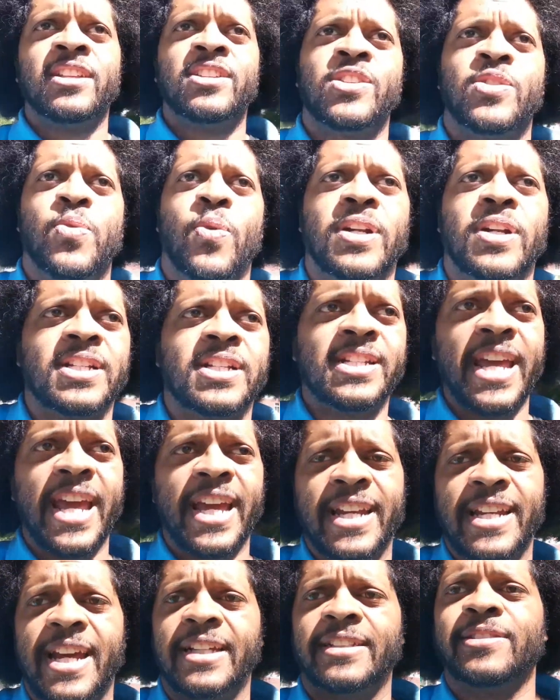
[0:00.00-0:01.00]
just wanted to take a
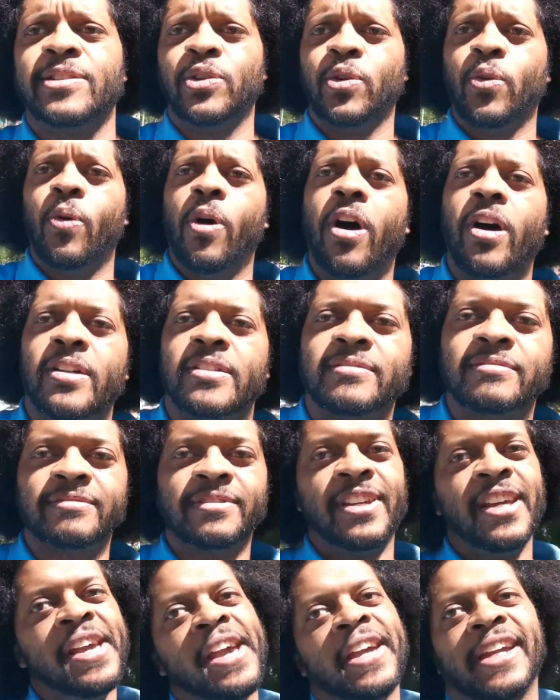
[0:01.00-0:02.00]
nice little walk,
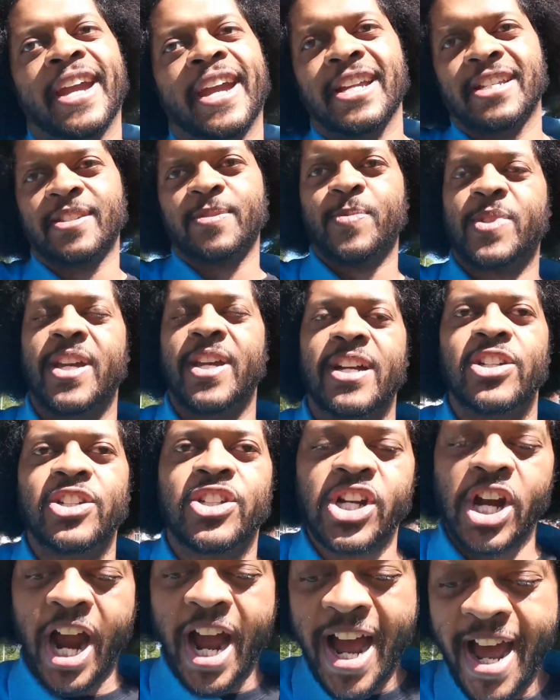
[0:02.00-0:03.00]
catch some
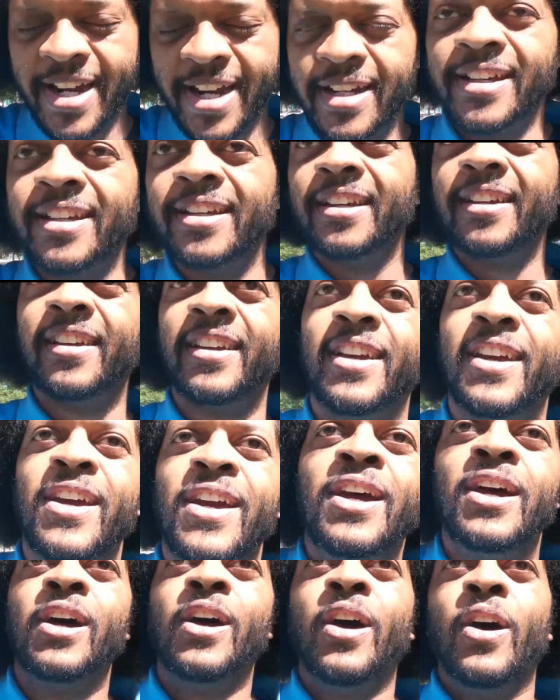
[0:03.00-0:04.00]
sunshine,
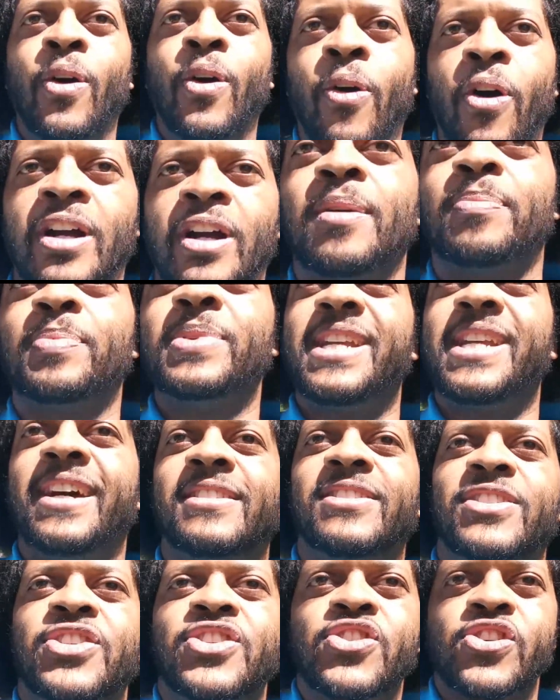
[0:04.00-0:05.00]
walk up and down
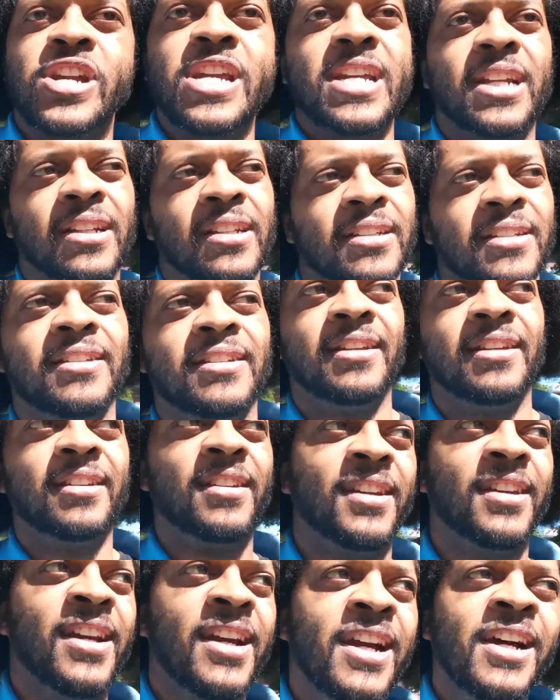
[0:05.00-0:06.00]
the street,
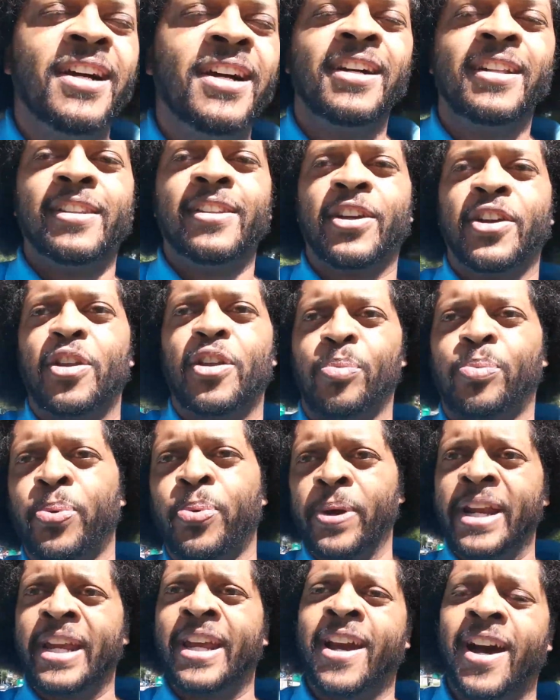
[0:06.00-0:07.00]
look at all the
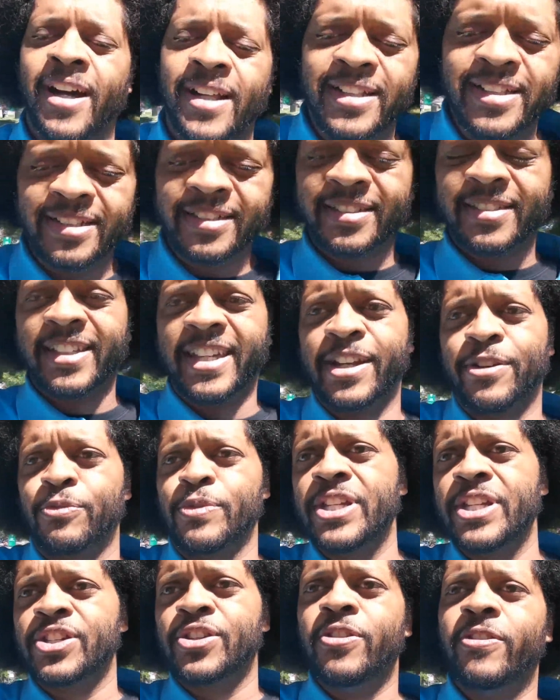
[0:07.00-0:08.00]
pretty colors, get
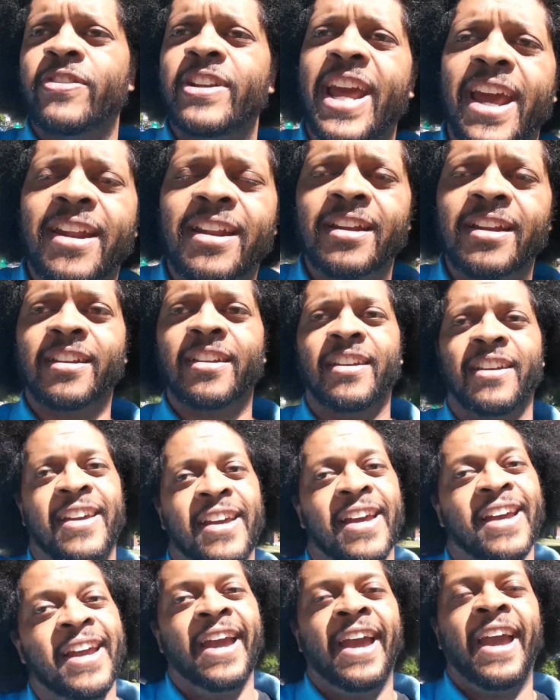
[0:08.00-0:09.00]
rejuvenated,
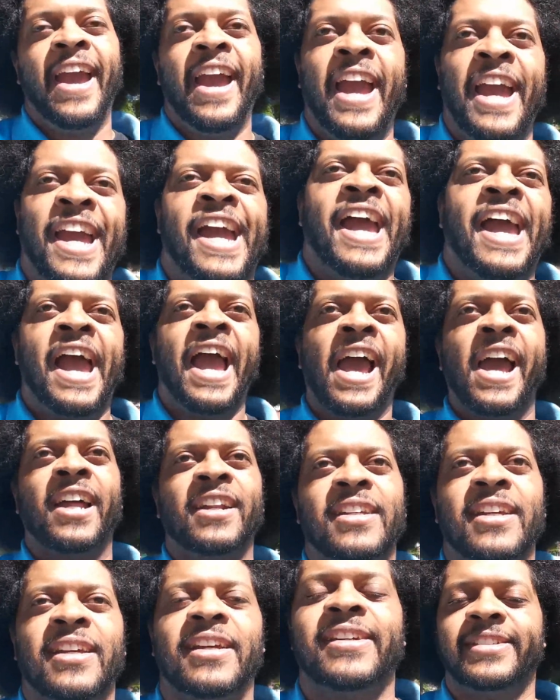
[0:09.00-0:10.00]

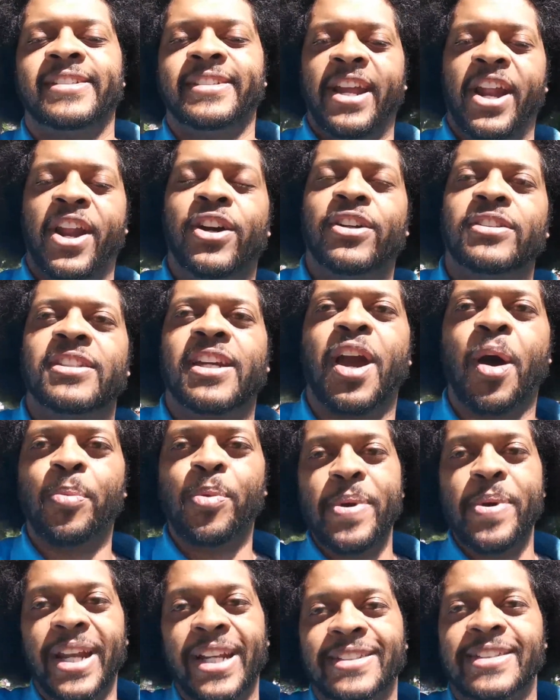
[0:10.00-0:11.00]
and in a couple
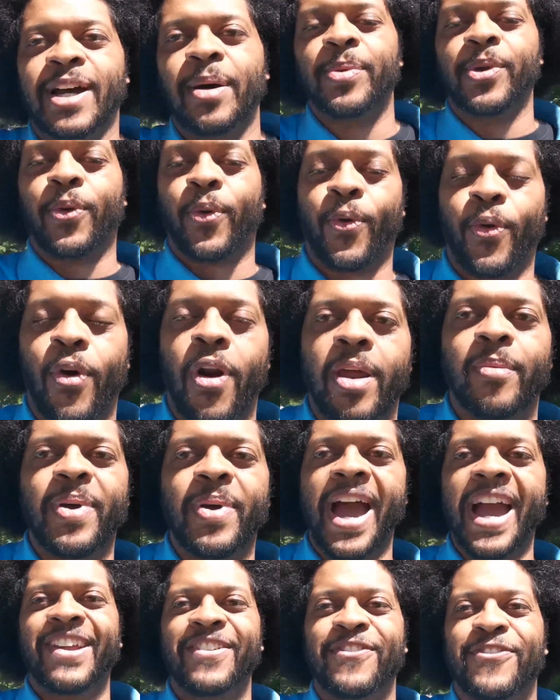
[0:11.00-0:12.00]
minutes I'll be right
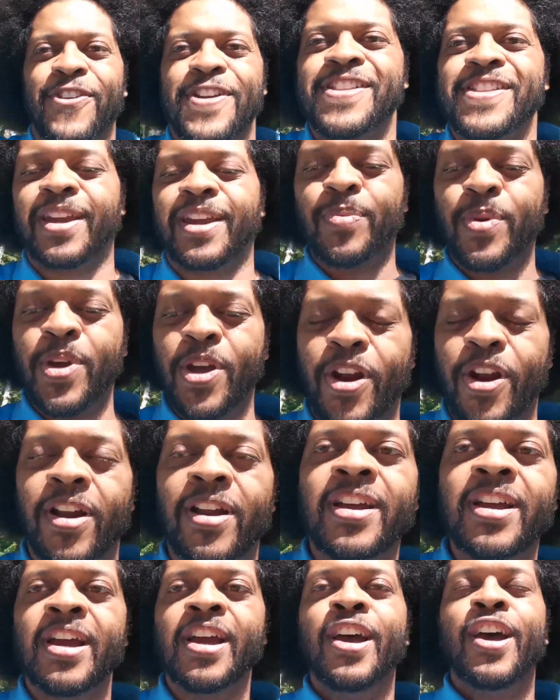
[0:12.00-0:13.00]
back in front of the computer.
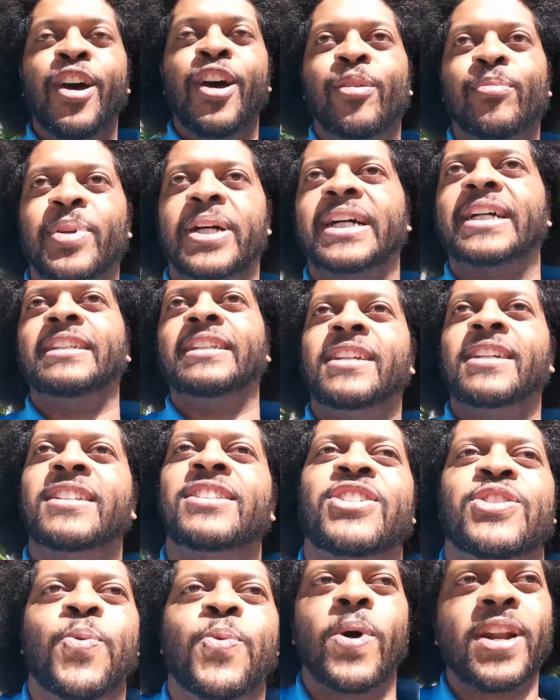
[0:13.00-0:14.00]
But
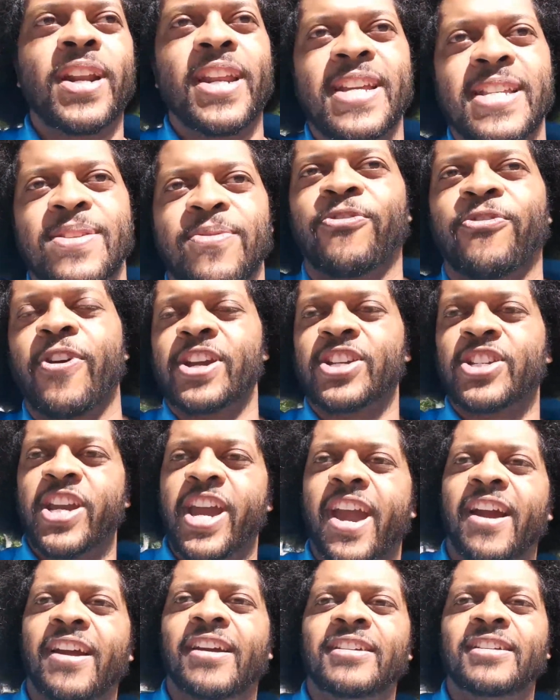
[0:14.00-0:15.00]
just wanted to get some fresh
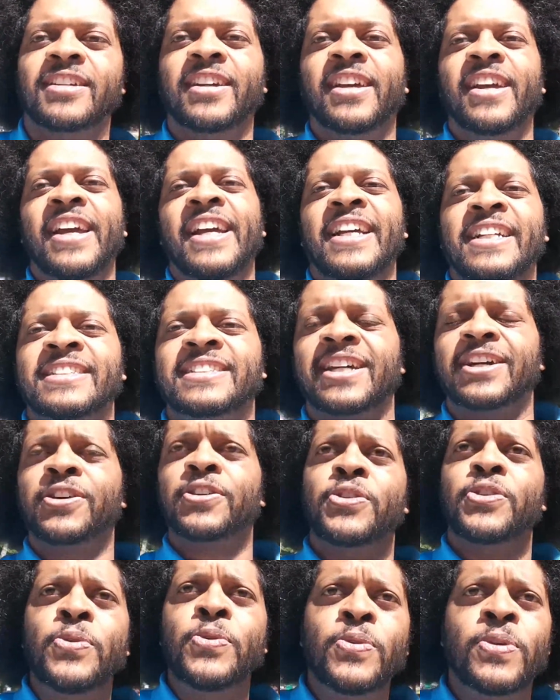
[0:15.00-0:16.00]
air, tell
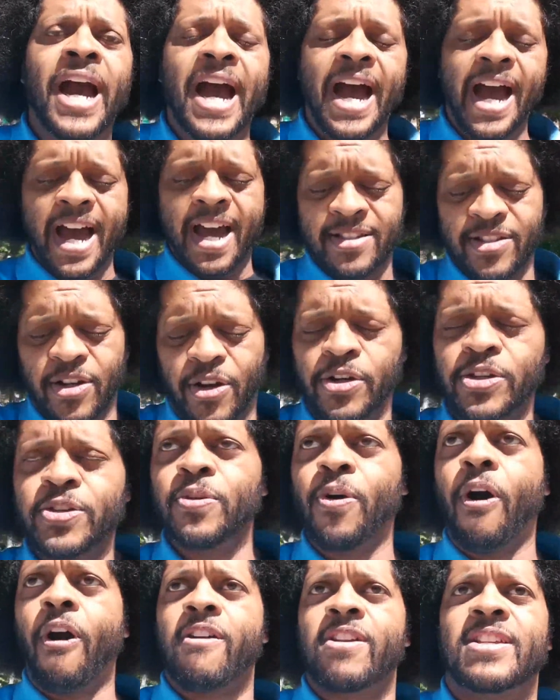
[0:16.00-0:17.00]
you guys, all you
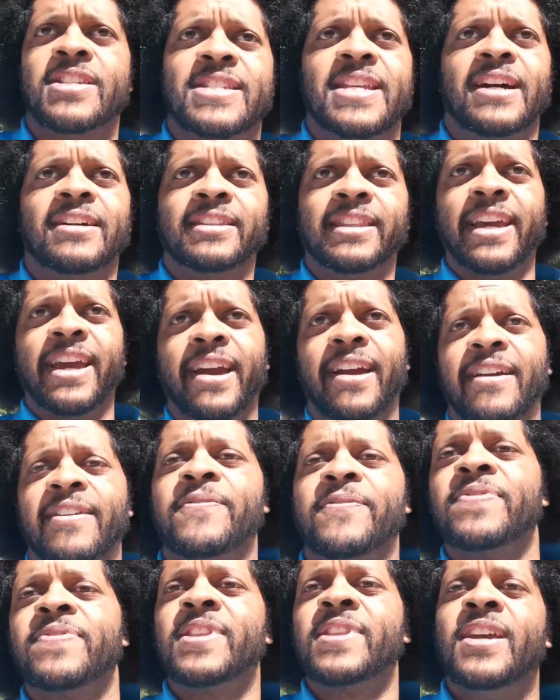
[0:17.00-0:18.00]
artists out there,
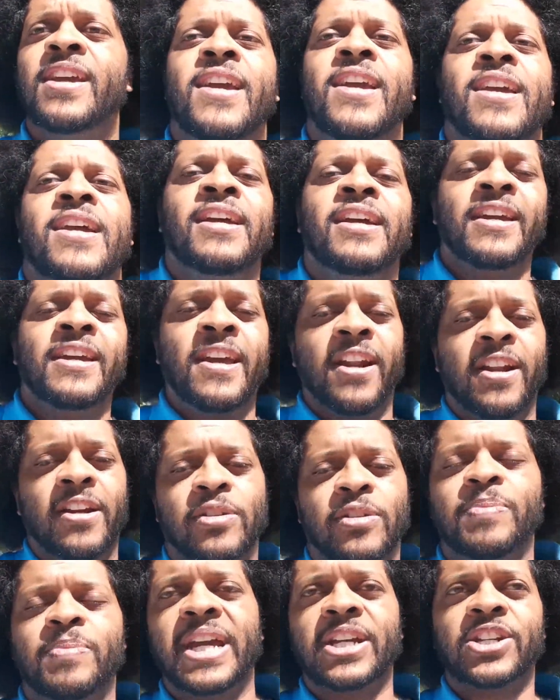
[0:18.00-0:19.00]

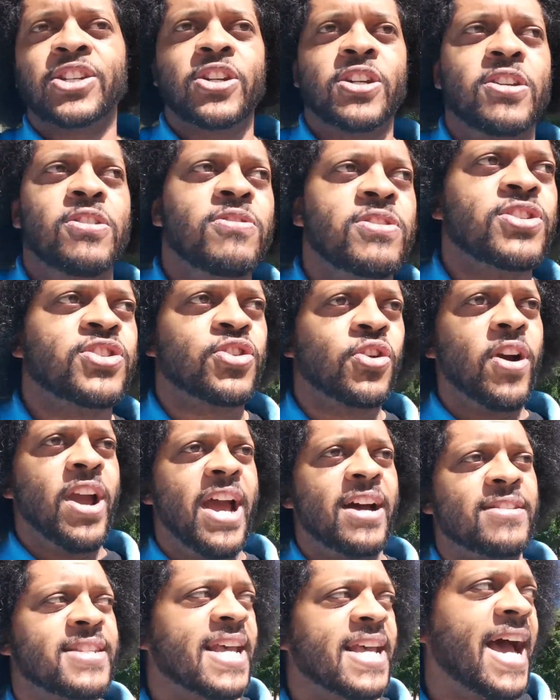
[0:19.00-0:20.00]
make sure you enjoy
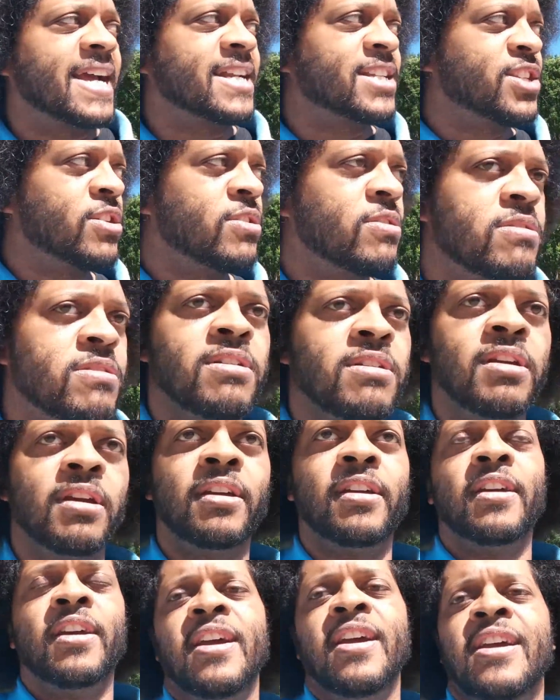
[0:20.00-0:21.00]
outside too,
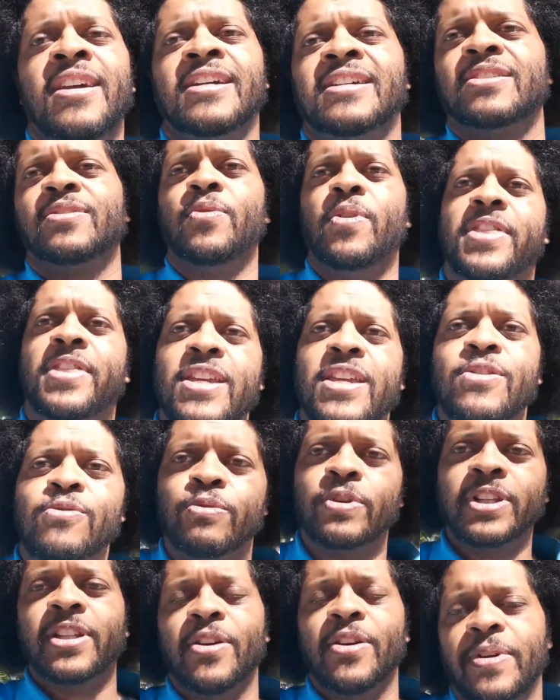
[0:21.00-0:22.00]
because the one thing you
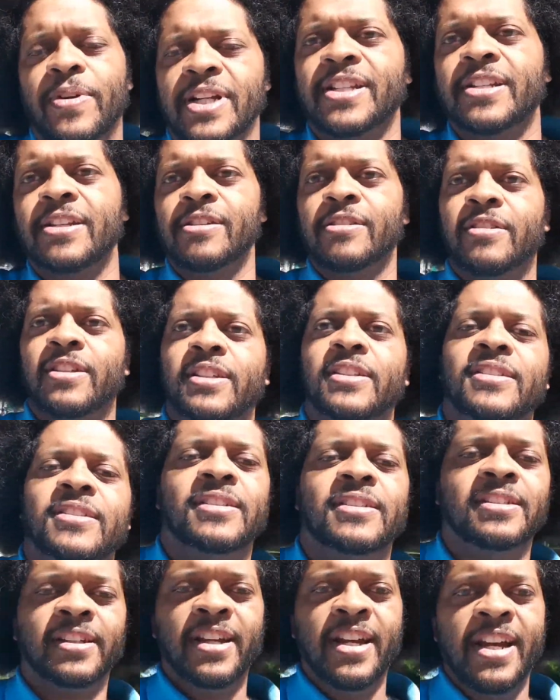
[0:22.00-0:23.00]
really don't want to do is
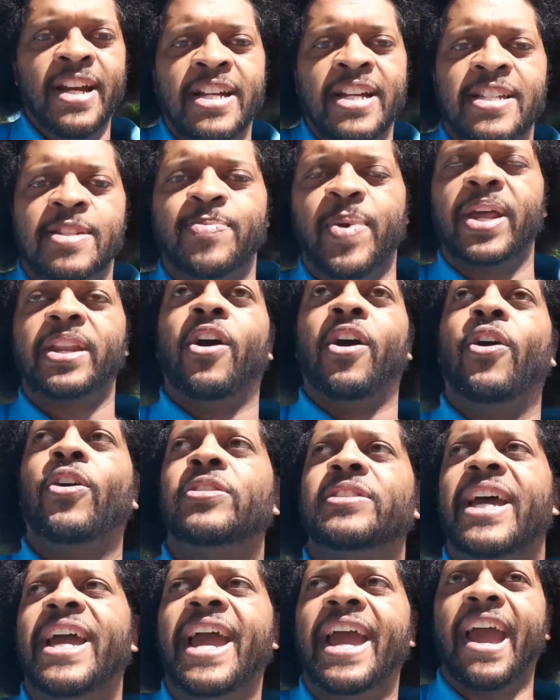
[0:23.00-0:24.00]
spend all
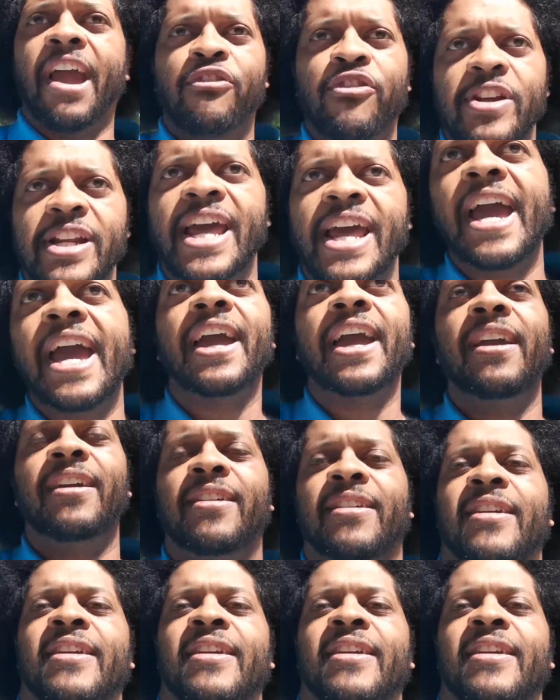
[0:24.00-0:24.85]
day, every day,